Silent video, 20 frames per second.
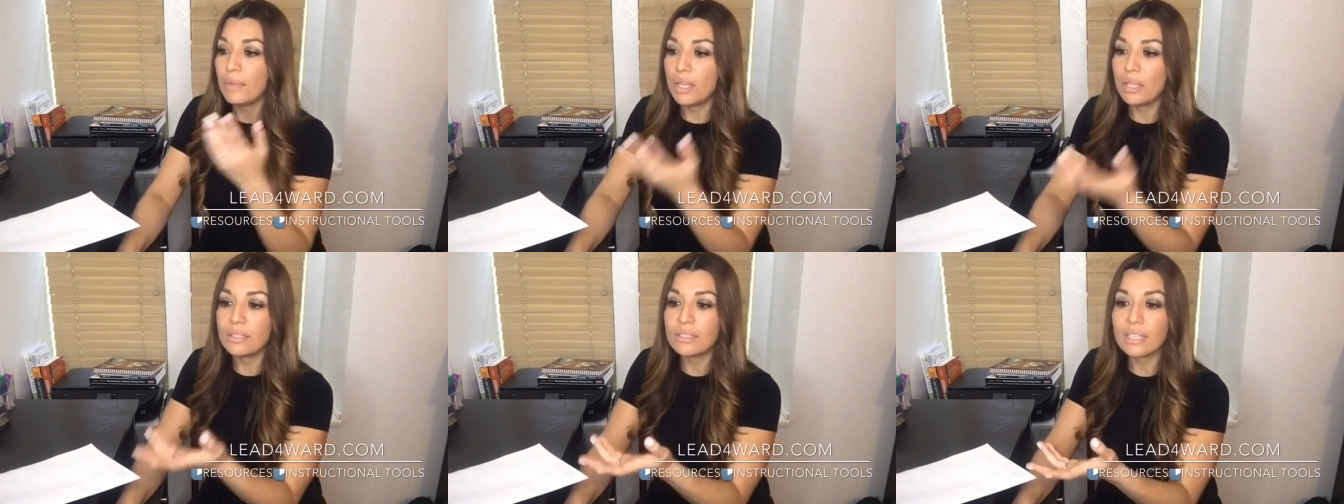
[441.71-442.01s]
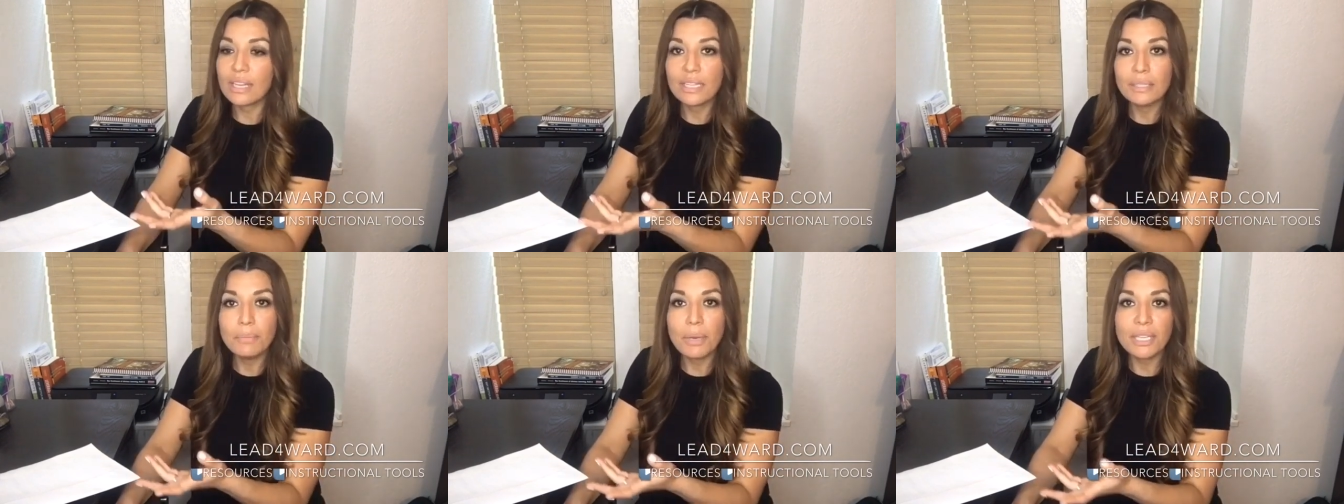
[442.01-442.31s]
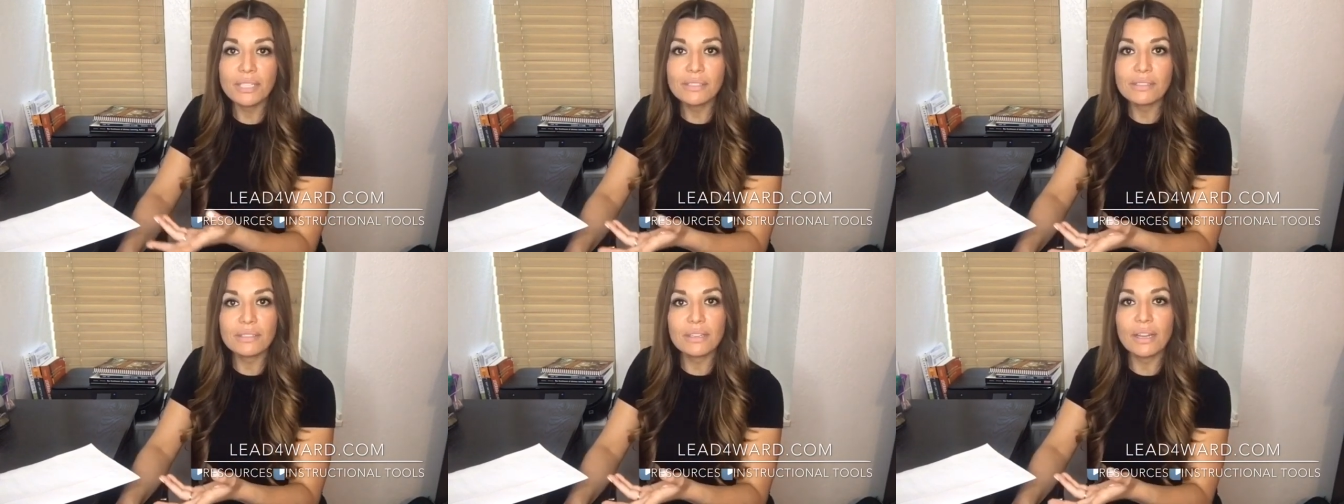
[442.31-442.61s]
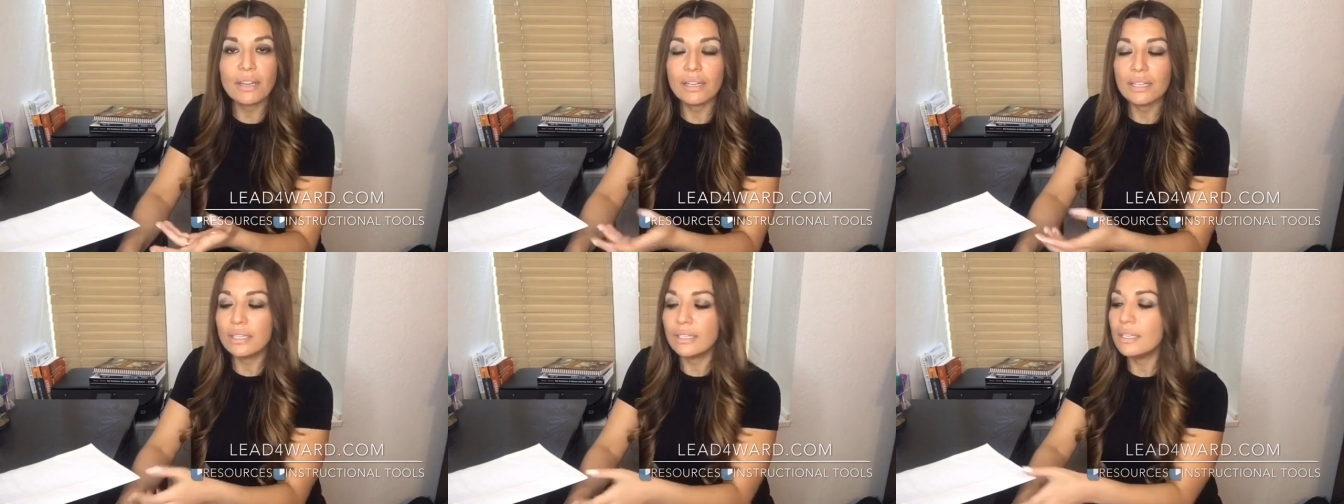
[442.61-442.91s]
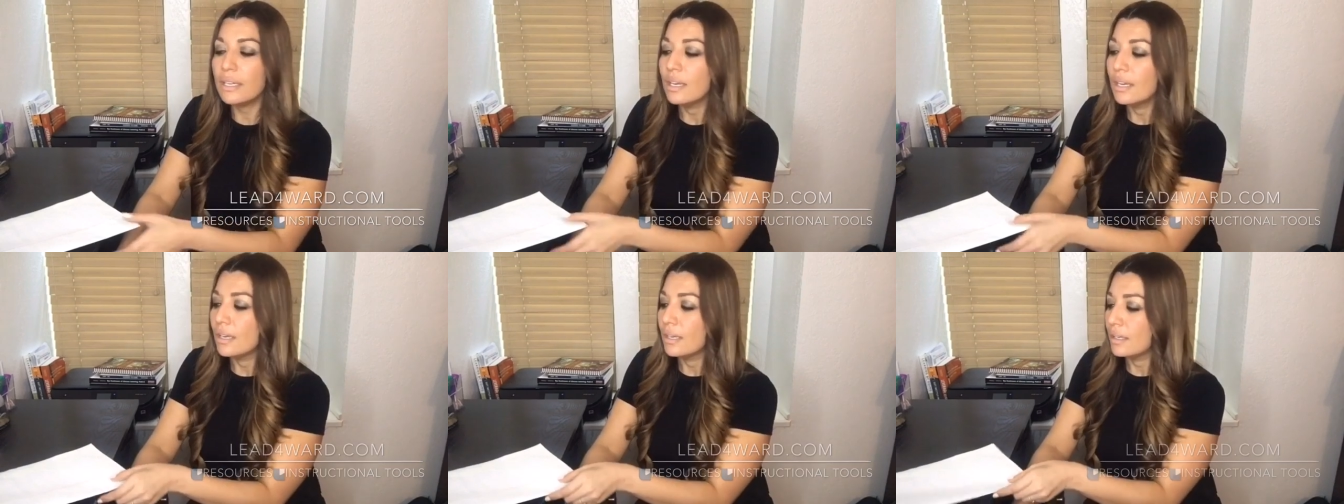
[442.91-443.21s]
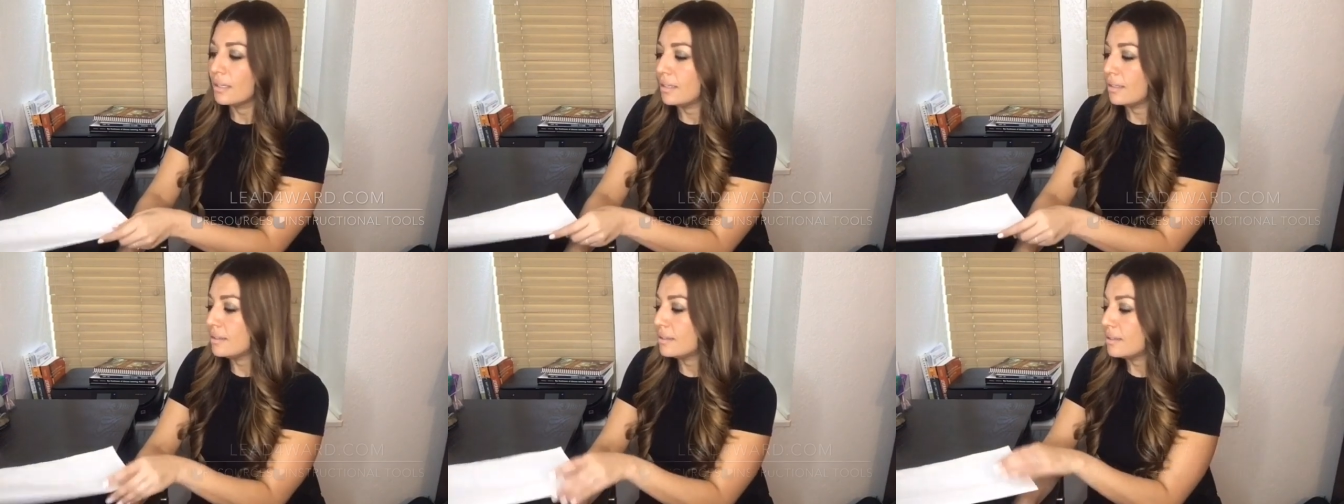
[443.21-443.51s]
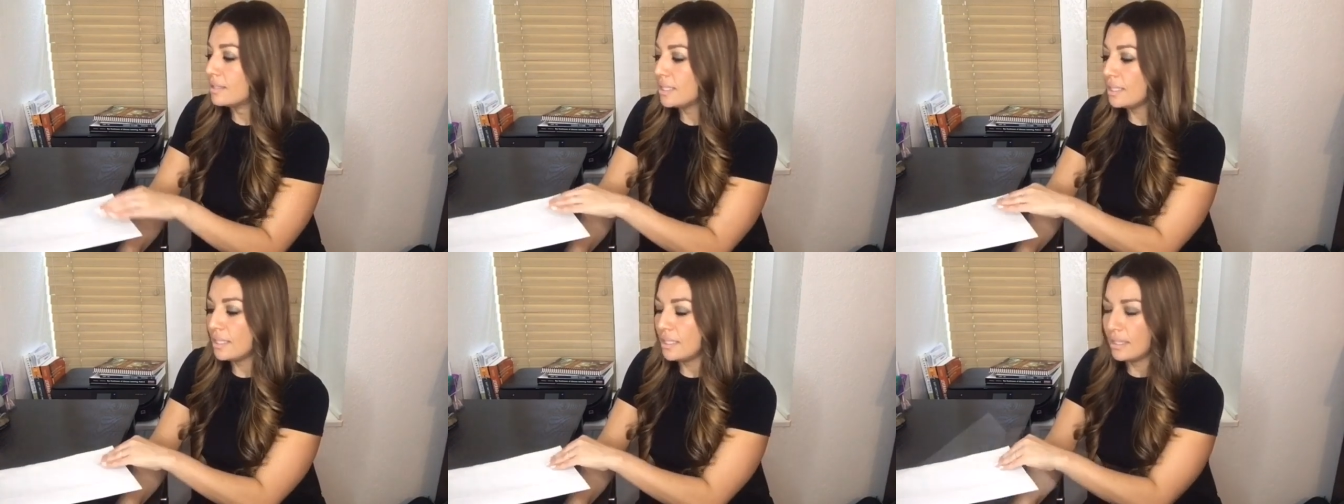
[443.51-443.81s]
side-by-side
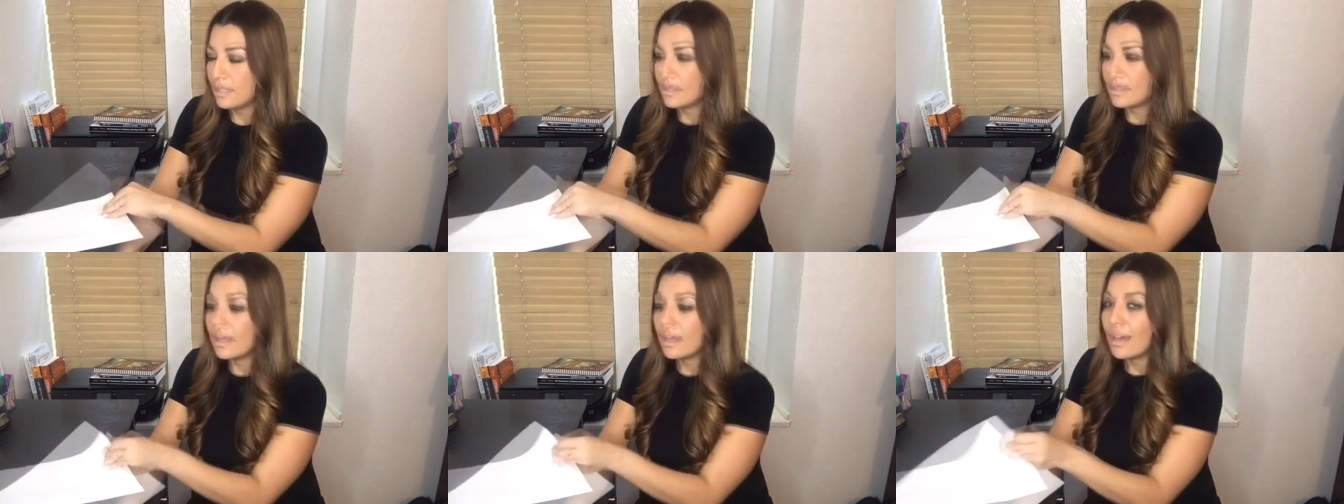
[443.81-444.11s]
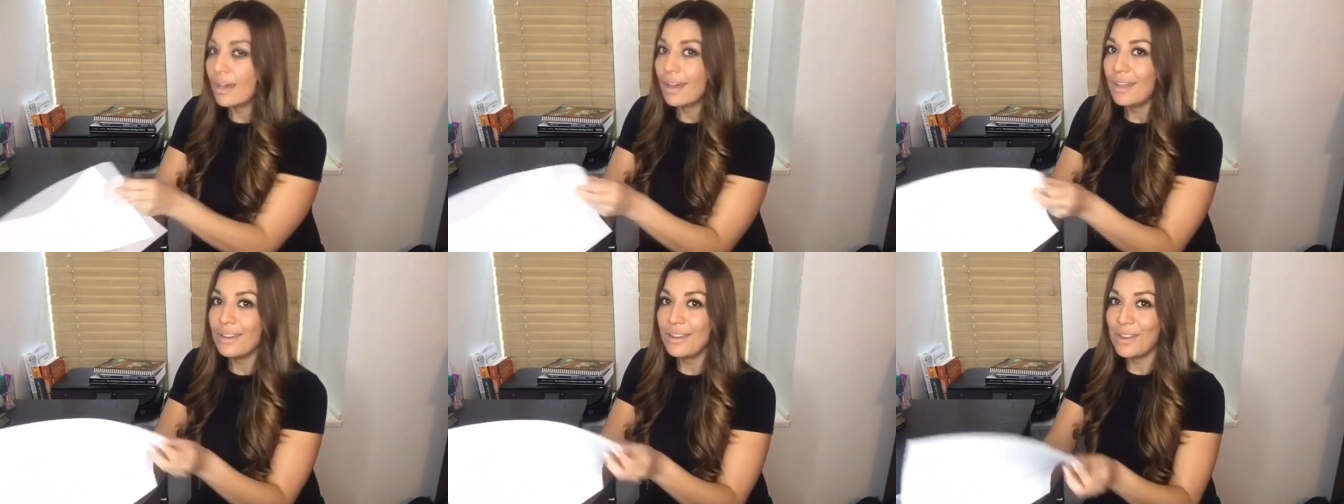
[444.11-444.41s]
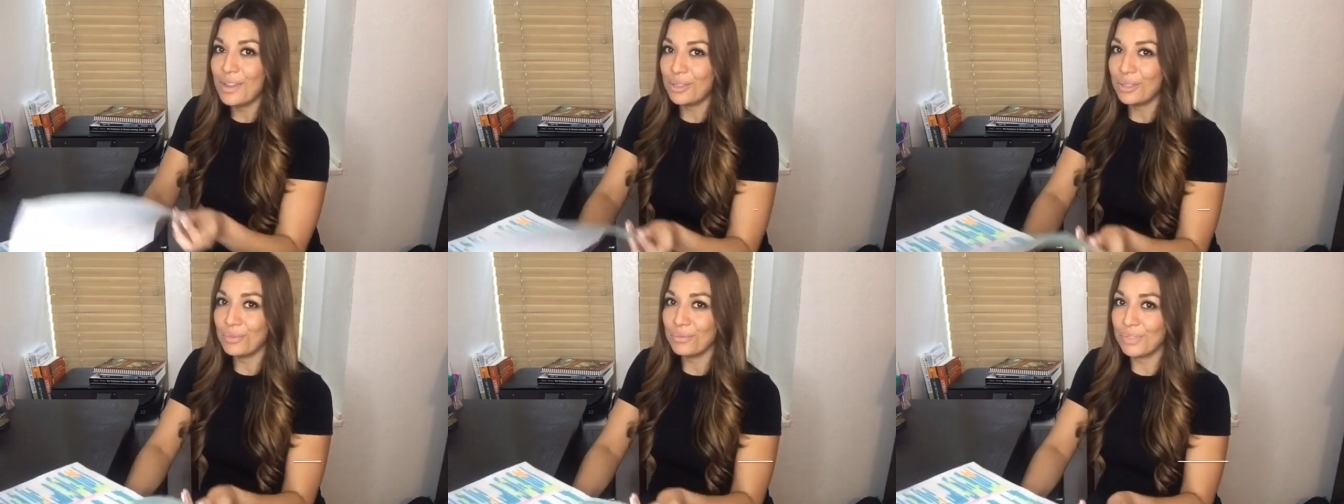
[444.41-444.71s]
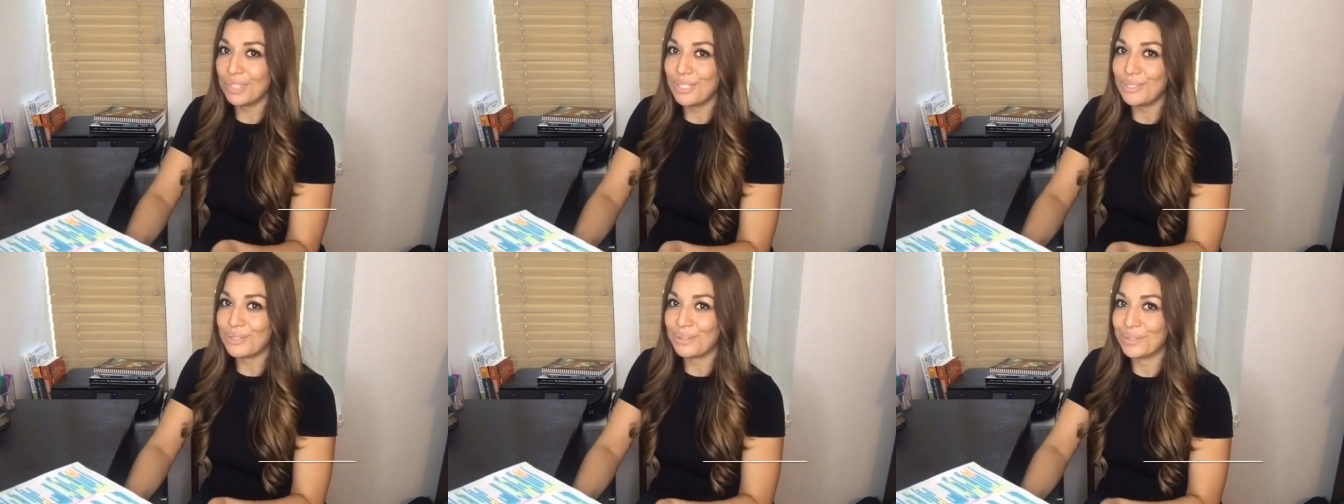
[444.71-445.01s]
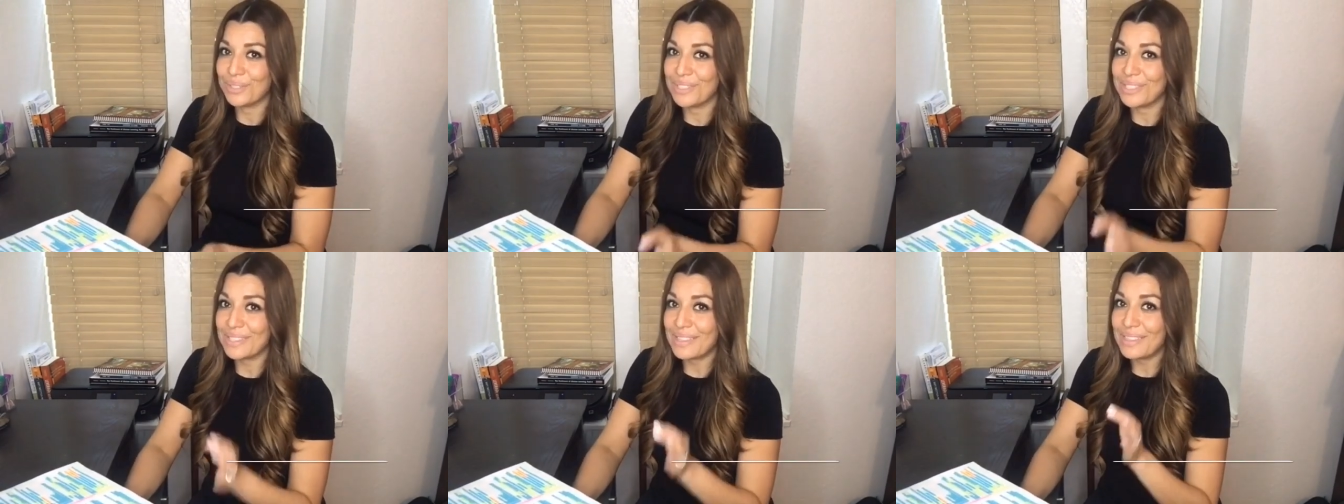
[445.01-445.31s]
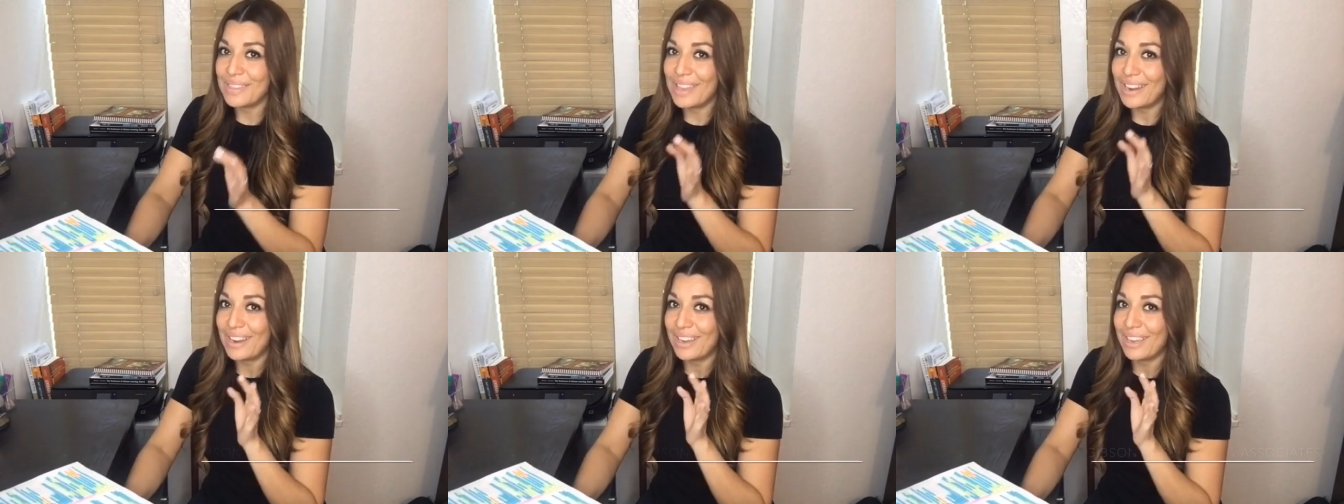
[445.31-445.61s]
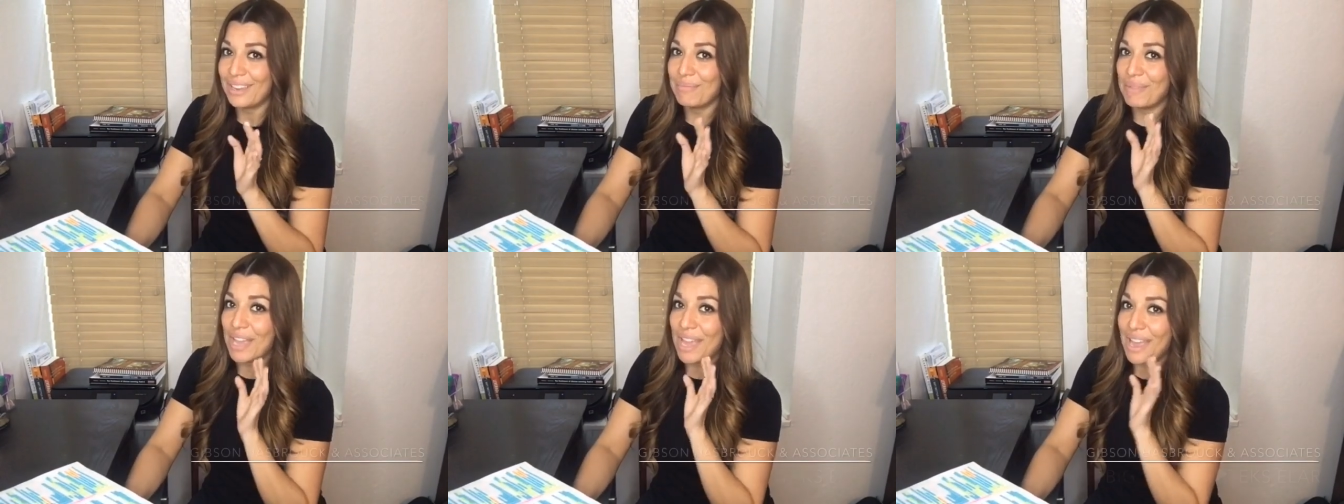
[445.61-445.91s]
TEKs. Another resource that I am